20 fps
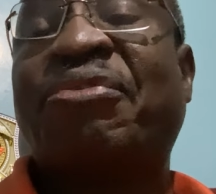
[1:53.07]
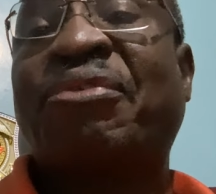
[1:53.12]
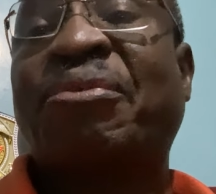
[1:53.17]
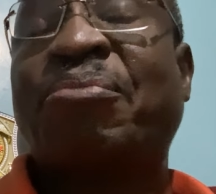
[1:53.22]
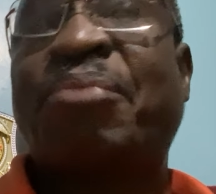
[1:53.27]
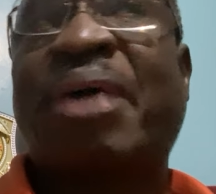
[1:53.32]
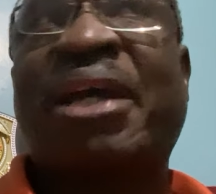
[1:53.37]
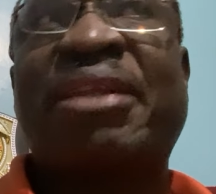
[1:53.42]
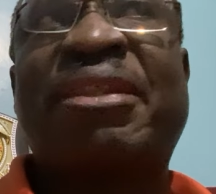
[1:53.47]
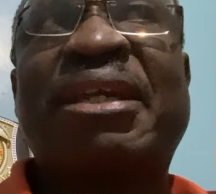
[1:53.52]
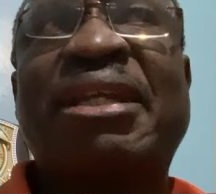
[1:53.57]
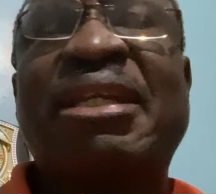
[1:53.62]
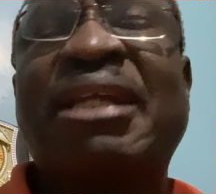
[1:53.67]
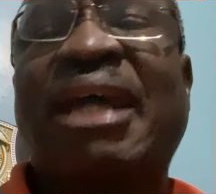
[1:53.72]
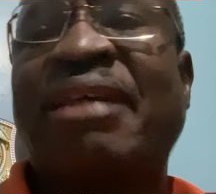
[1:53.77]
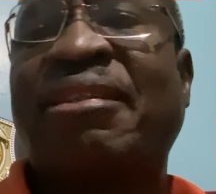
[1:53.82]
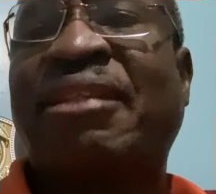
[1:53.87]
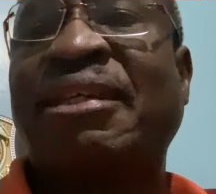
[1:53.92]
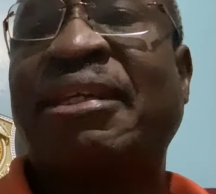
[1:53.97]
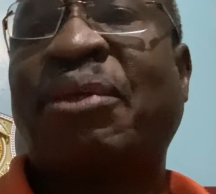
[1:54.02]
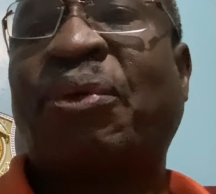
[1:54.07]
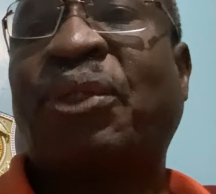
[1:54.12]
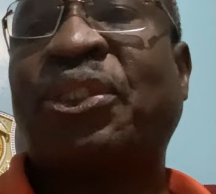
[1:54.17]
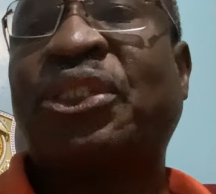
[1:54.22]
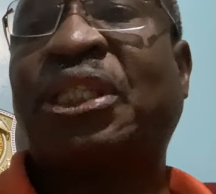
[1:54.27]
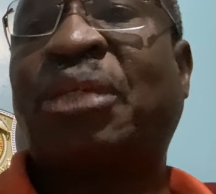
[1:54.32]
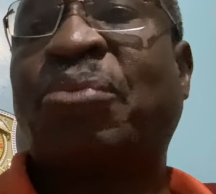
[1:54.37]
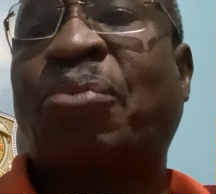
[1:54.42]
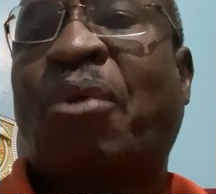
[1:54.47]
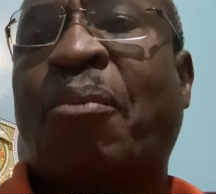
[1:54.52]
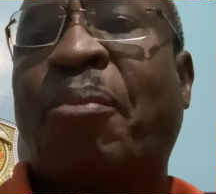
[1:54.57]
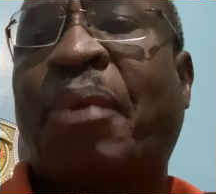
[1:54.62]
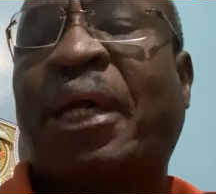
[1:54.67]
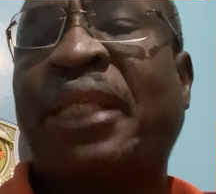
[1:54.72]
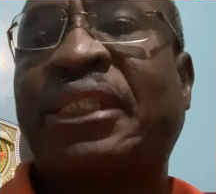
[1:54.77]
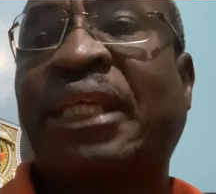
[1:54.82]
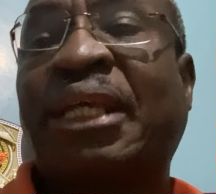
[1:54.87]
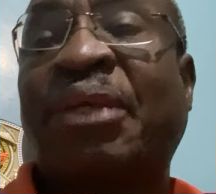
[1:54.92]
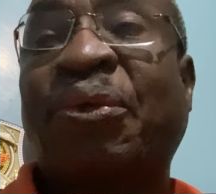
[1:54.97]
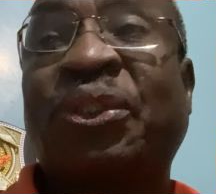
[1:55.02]
by then I think he was in
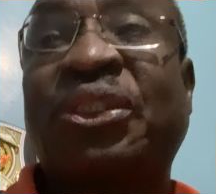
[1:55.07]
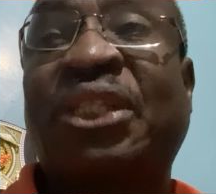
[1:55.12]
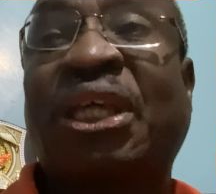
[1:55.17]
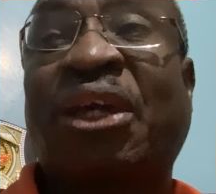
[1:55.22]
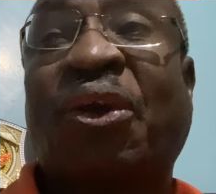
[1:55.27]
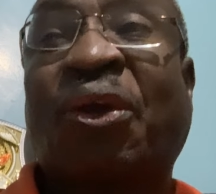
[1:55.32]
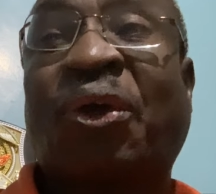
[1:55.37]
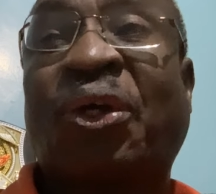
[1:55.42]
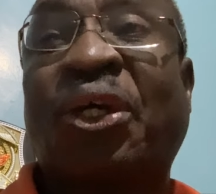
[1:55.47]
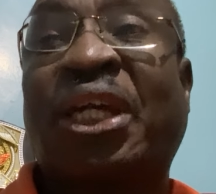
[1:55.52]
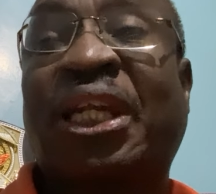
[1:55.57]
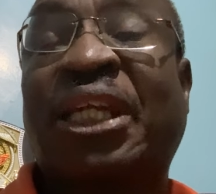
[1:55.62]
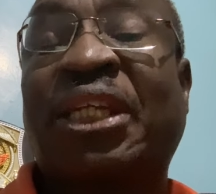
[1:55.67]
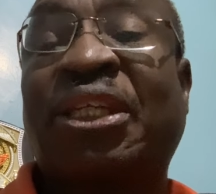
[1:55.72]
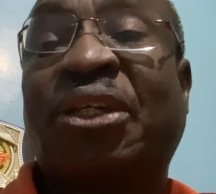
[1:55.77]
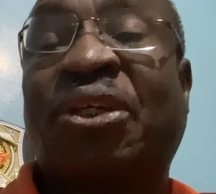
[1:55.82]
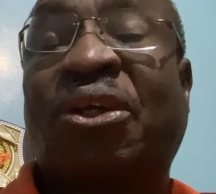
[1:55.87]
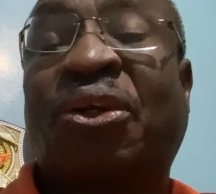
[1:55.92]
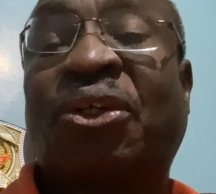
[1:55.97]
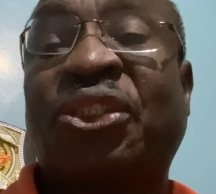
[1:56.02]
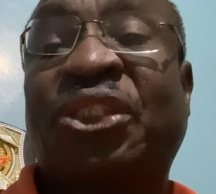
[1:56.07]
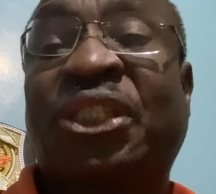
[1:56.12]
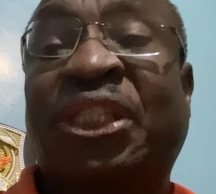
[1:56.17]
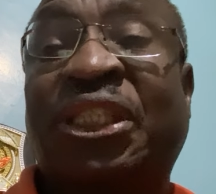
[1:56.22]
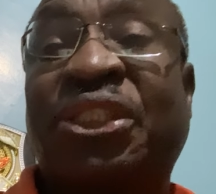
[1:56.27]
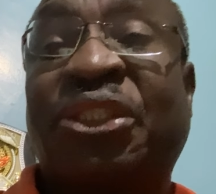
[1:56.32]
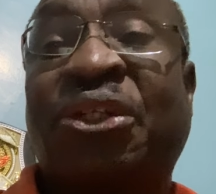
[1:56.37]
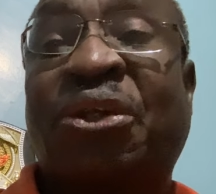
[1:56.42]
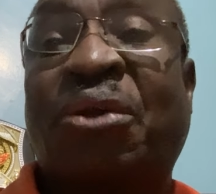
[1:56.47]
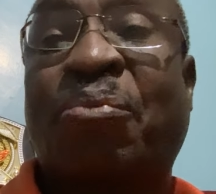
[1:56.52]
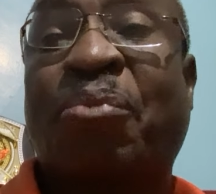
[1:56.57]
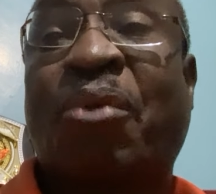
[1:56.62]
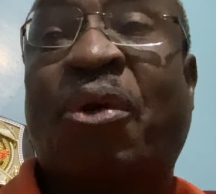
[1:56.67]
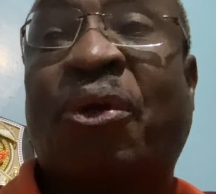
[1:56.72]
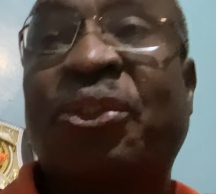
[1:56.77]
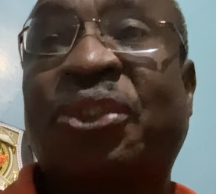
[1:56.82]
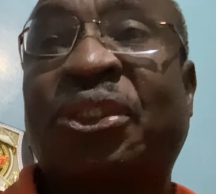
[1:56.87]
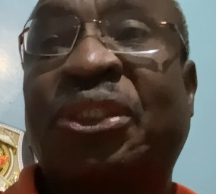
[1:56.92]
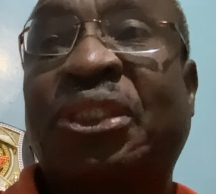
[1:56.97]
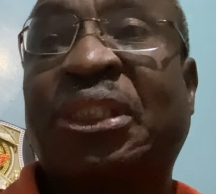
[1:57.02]
Mombasa. He was the Coast Regional
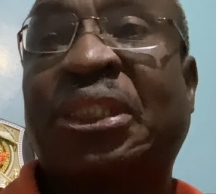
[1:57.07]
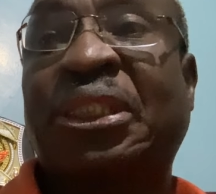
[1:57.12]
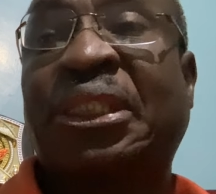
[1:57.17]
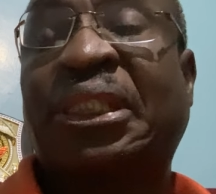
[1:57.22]
boss.